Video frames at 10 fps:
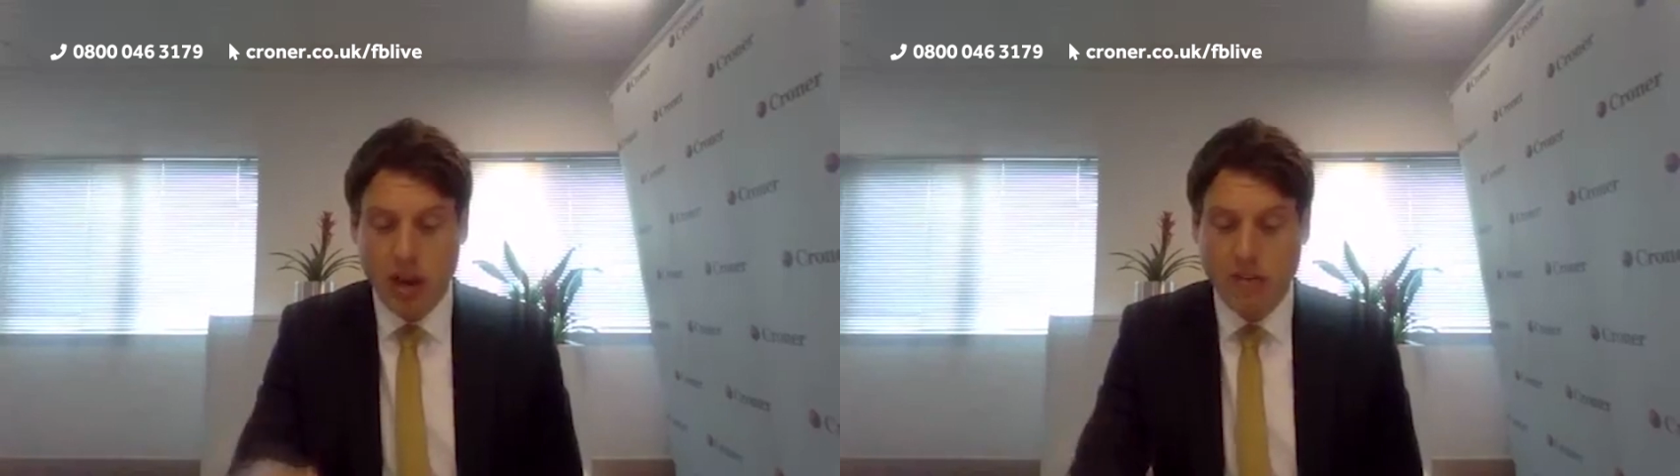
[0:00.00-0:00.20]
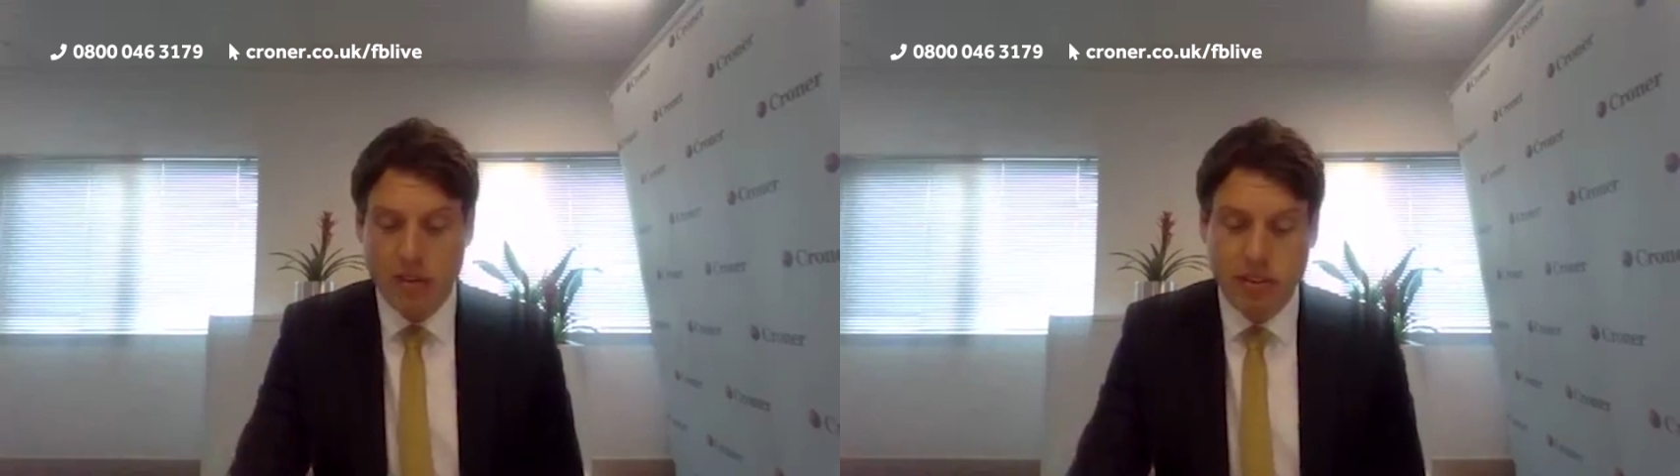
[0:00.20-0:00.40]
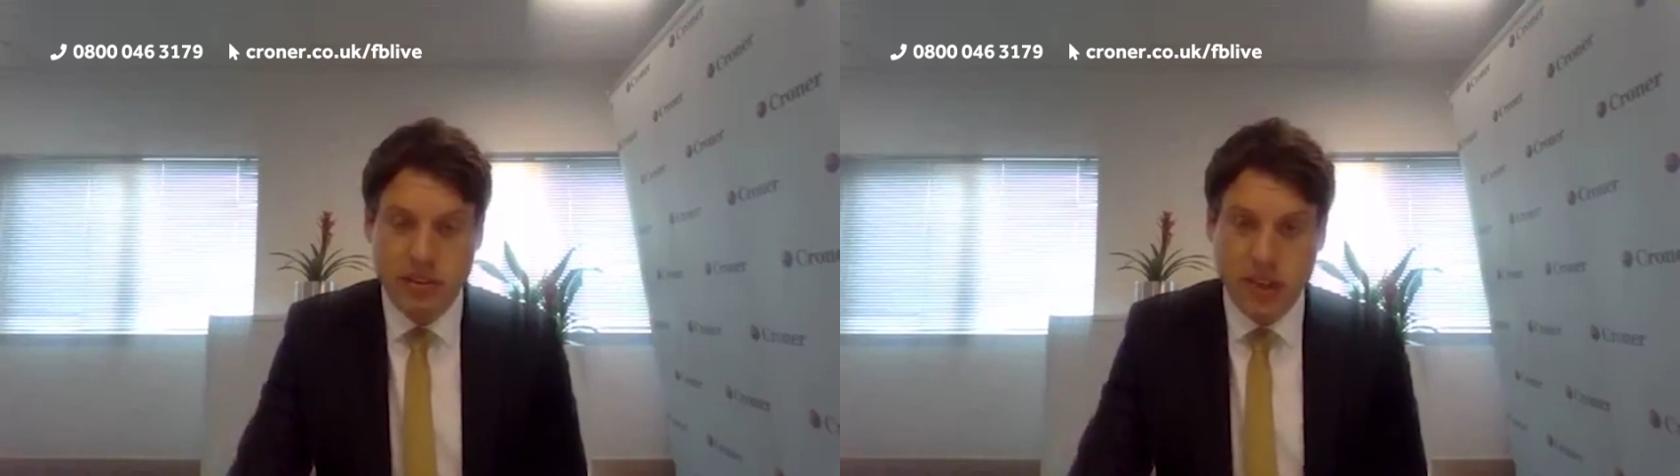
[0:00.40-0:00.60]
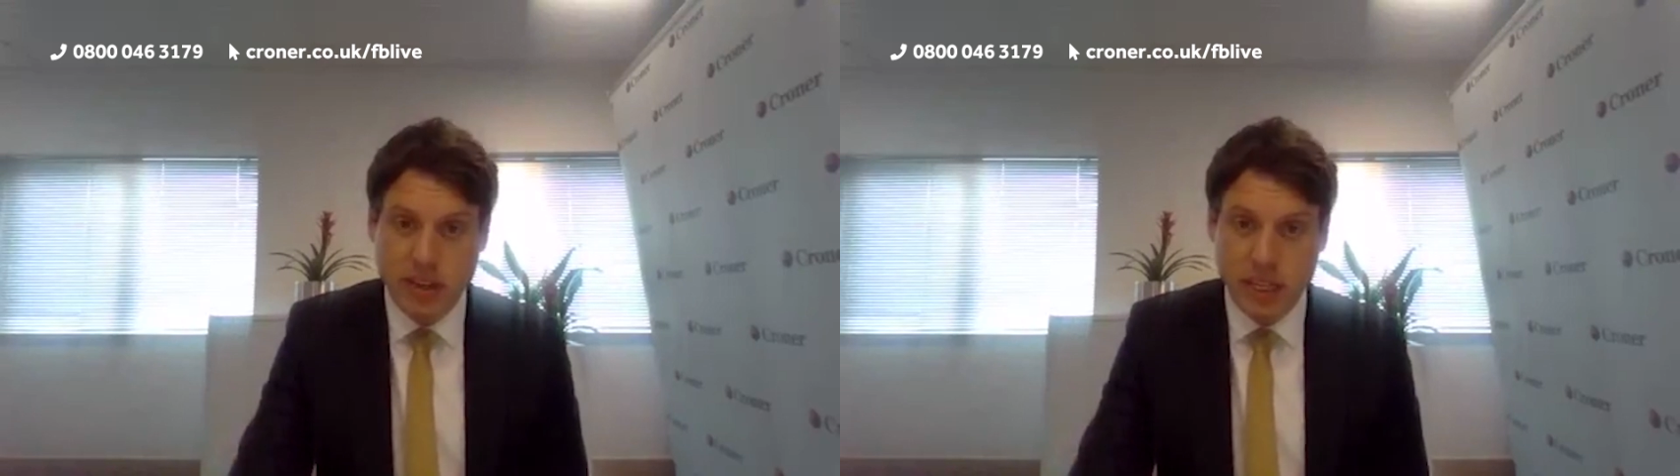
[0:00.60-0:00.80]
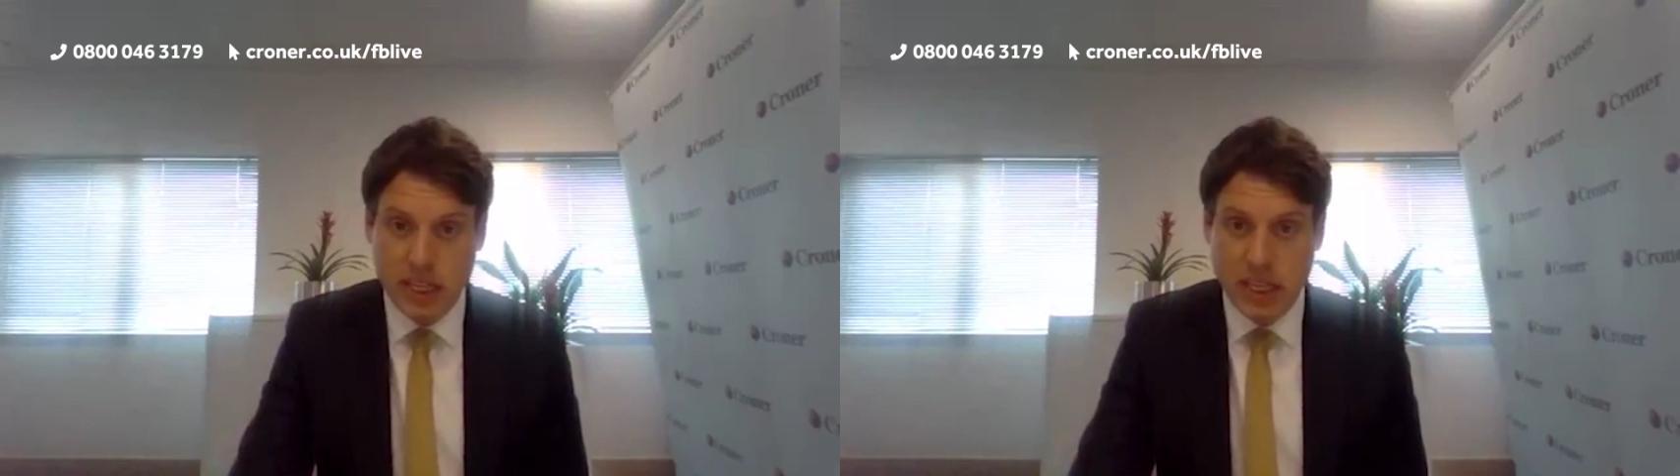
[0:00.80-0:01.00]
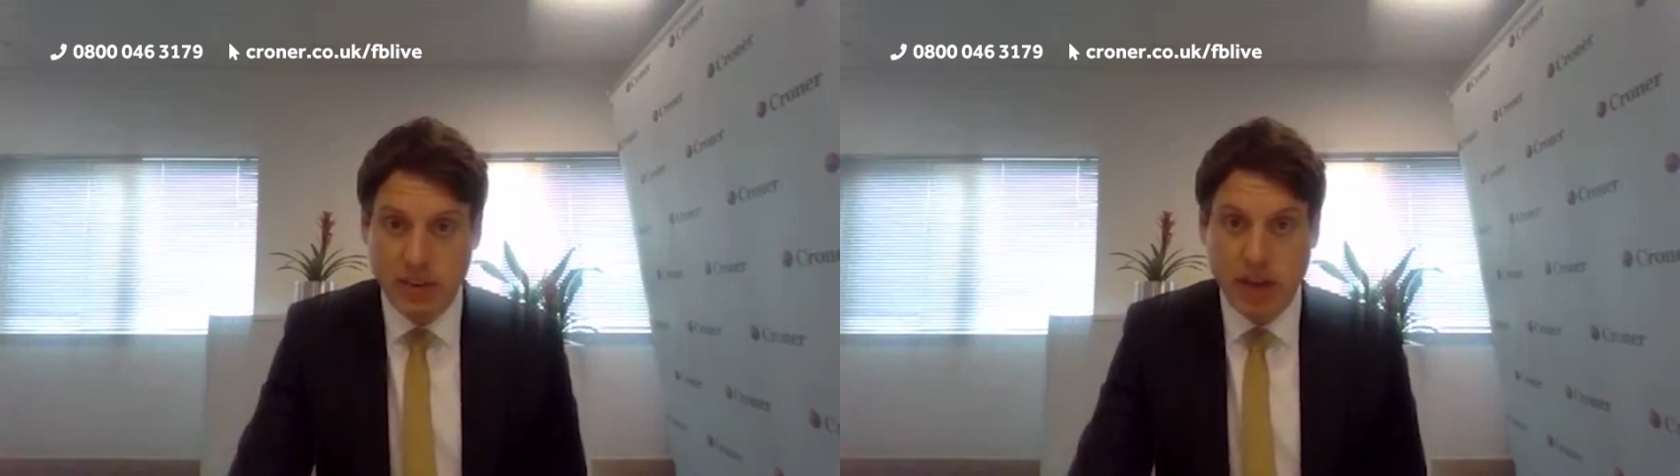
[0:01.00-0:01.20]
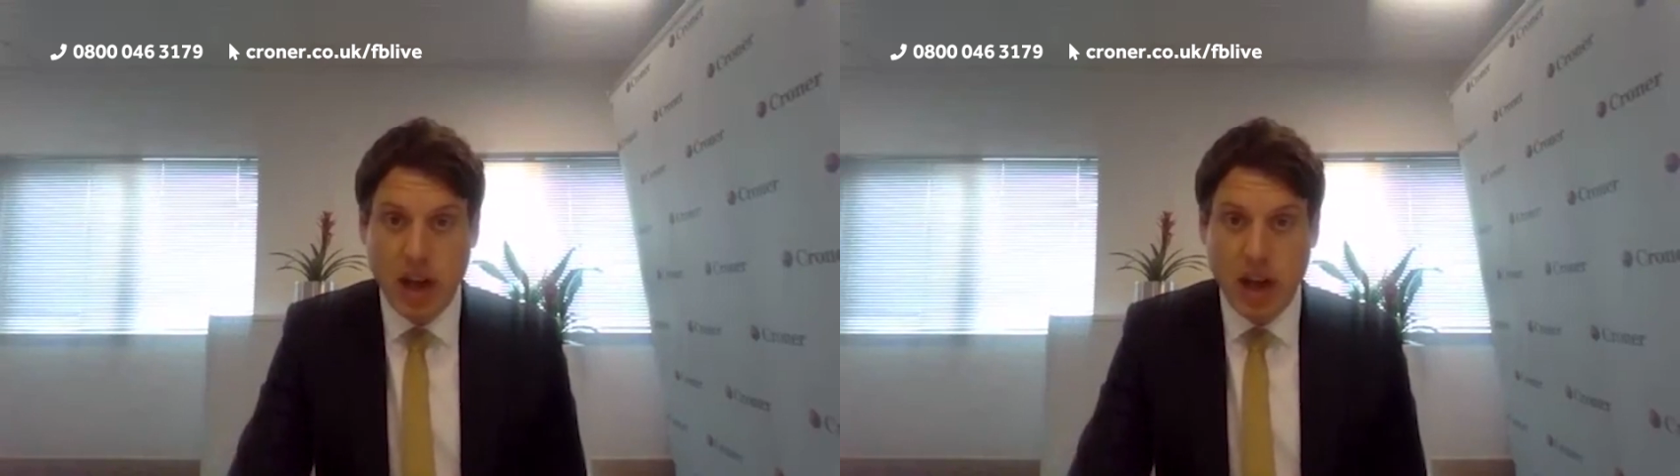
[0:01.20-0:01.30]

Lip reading: after extended leave